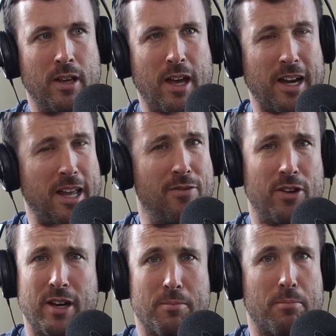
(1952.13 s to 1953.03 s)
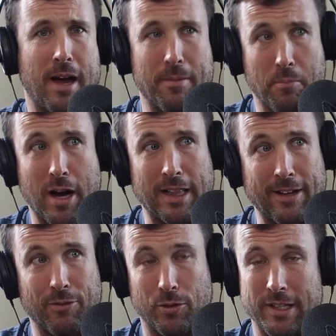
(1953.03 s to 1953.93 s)
And even at my
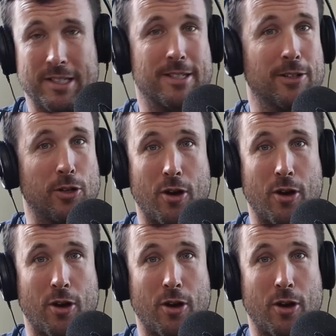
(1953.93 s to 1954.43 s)
level, it's still